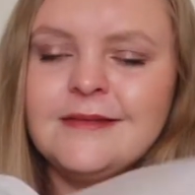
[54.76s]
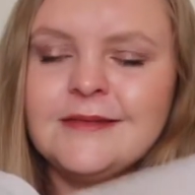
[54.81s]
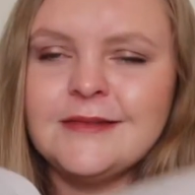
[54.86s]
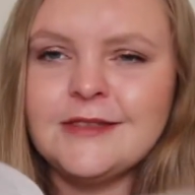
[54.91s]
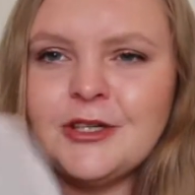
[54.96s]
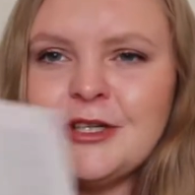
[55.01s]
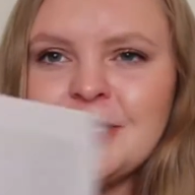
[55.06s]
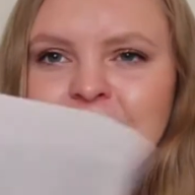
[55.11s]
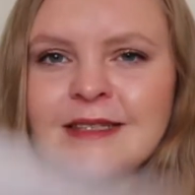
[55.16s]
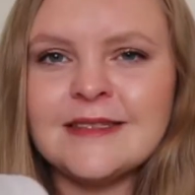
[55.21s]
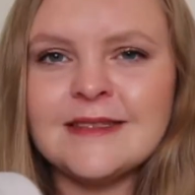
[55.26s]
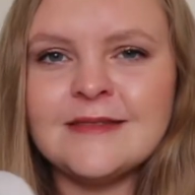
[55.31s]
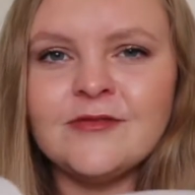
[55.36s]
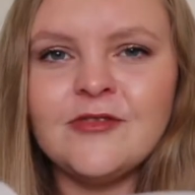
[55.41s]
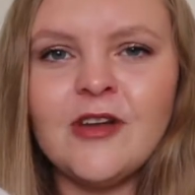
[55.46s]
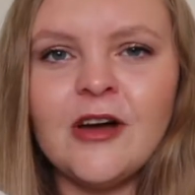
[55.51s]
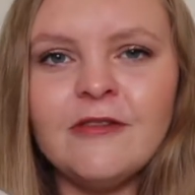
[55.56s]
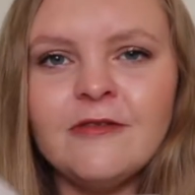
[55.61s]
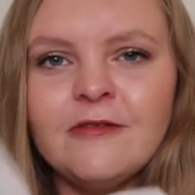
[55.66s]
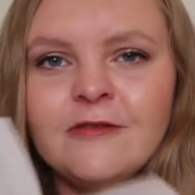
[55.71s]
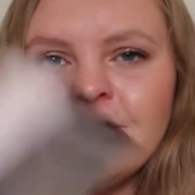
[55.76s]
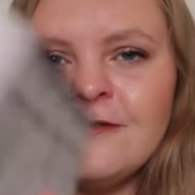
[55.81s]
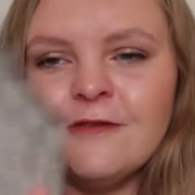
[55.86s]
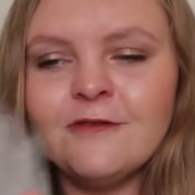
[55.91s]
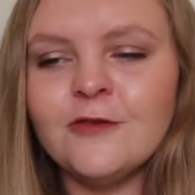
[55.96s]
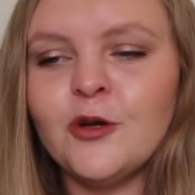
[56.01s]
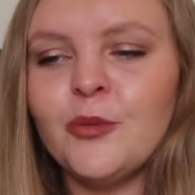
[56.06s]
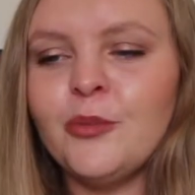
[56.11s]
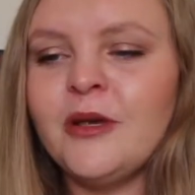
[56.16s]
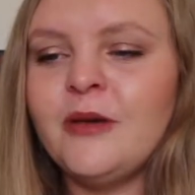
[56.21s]
Don't you just love
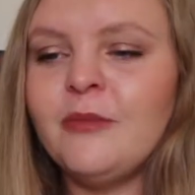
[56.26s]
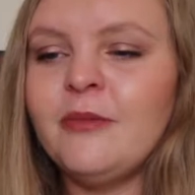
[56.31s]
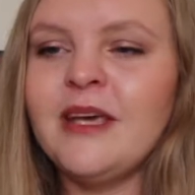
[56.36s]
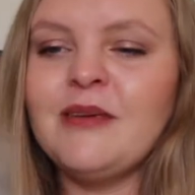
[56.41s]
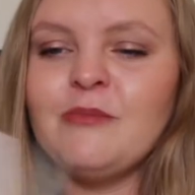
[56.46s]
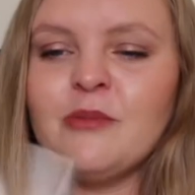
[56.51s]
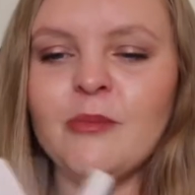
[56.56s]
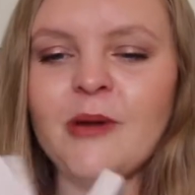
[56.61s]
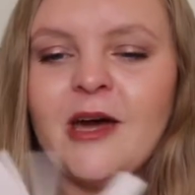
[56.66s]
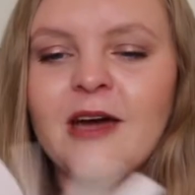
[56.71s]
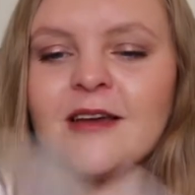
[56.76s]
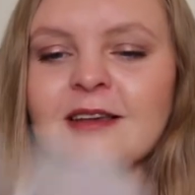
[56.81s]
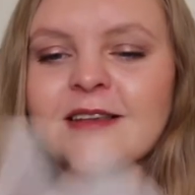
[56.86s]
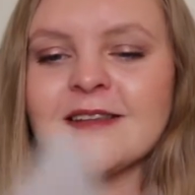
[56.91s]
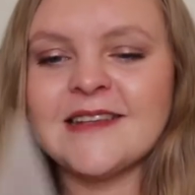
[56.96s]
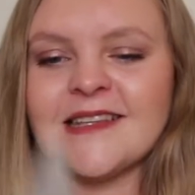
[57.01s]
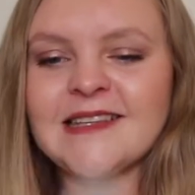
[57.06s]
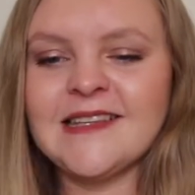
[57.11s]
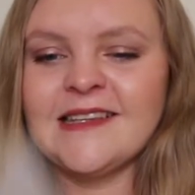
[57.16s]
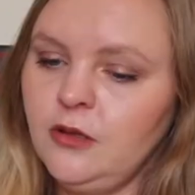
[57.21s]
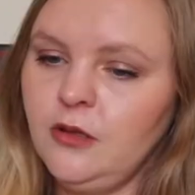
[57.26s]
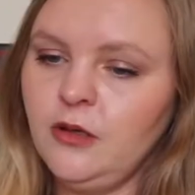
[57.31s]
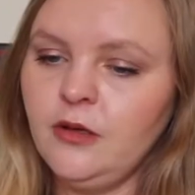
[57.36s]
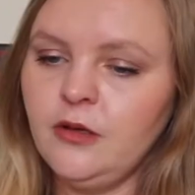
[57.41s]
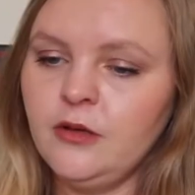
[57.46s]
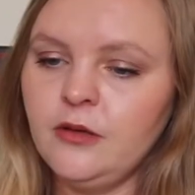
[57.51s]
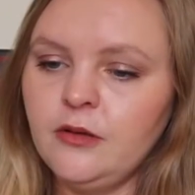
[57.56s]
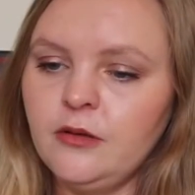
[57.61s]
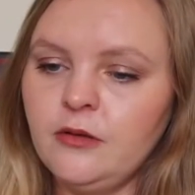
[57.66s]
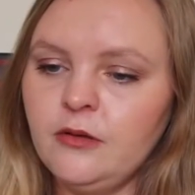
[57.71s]
floppy paperbacks?
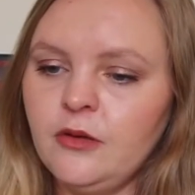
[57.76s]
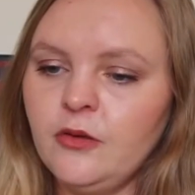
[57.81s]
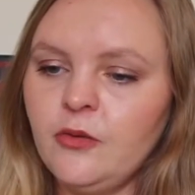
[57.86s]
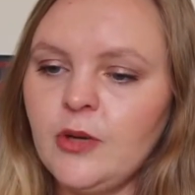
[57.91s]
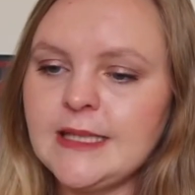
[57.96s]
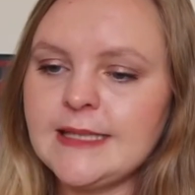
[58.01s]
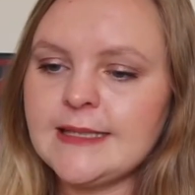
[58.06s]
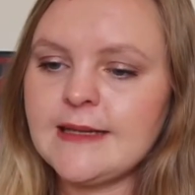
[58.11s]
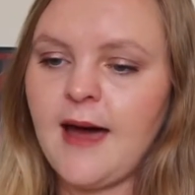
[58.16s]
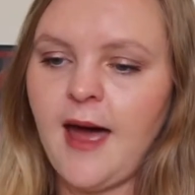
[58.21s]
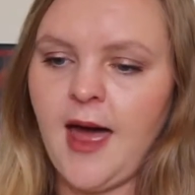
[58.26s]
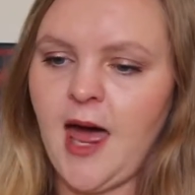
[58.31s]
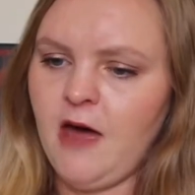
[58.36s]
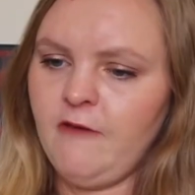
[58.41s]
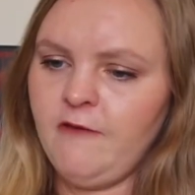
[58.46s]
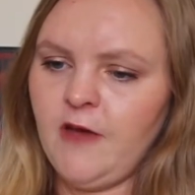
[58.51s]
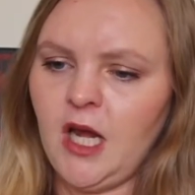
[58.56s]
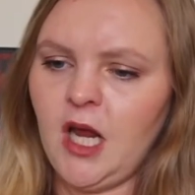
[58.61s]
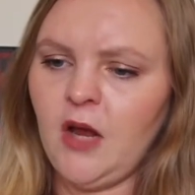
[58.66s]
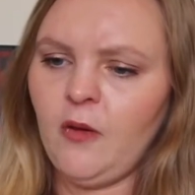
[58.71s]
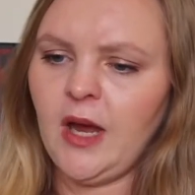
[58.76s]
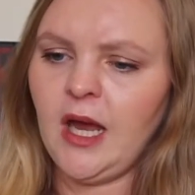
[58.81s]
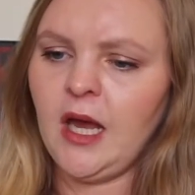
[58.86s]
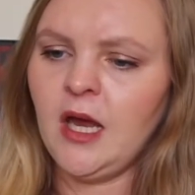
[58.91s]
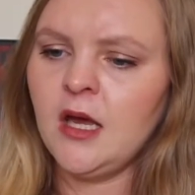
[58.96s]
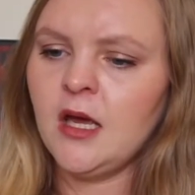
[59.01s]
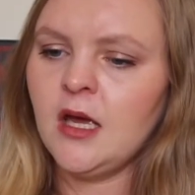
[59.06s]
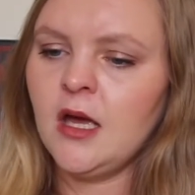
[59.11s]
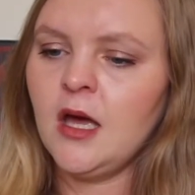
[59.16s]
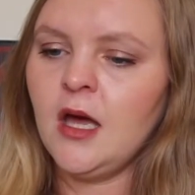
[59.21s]
So the ones I have anyway,
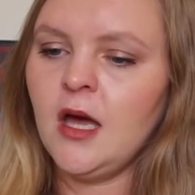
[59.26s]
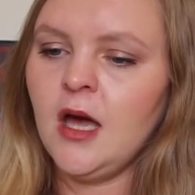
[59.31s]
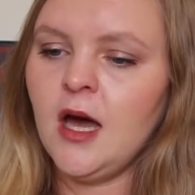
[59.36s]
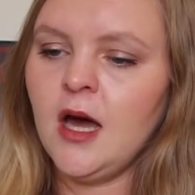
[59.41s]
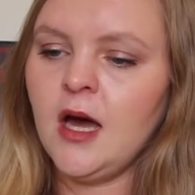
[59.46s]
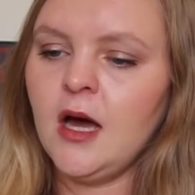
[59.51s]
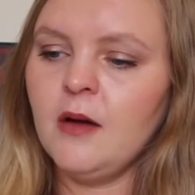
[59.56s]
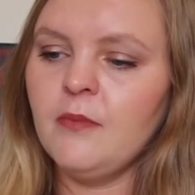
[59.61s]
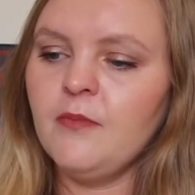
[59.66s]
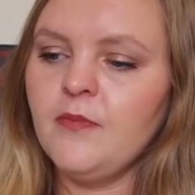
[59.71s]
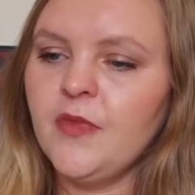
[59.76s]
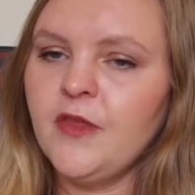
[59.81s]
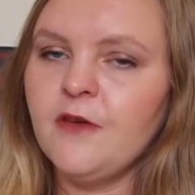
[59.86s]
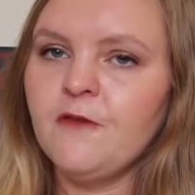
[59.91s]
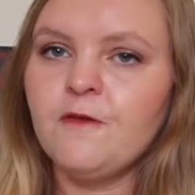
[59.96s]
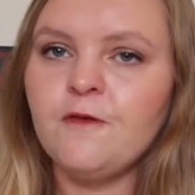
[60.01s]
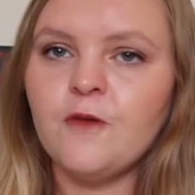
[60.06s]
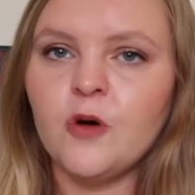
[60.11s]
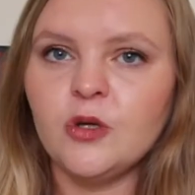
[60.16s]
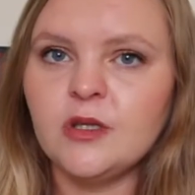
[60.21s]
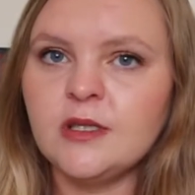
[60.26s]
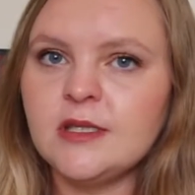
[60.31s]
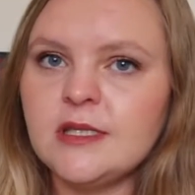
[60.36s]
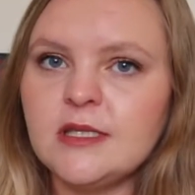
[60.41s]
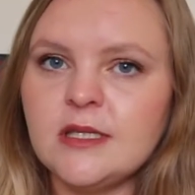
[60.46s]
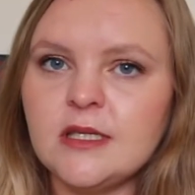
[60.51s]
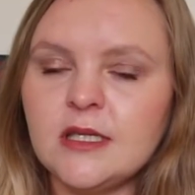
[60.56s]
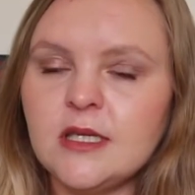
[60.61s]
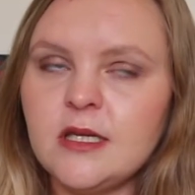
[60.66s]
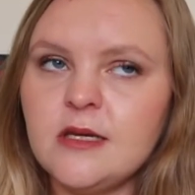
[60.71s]
the
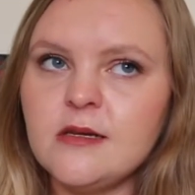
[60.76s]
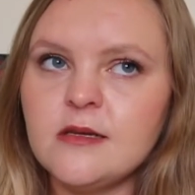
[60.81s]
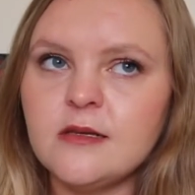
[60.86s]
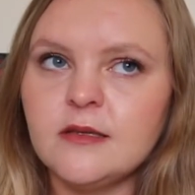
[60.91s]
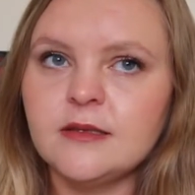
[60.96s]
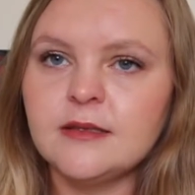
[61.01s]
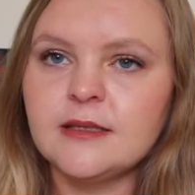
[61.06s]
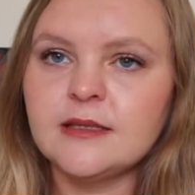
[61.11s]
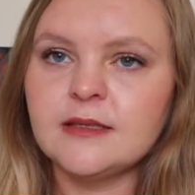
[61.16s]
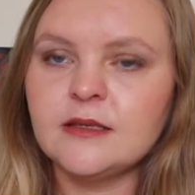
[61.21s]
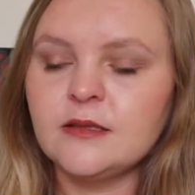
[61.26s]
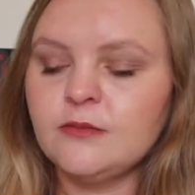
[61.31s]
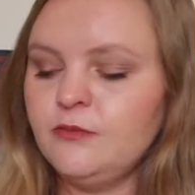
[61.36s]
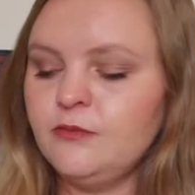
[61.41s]
font is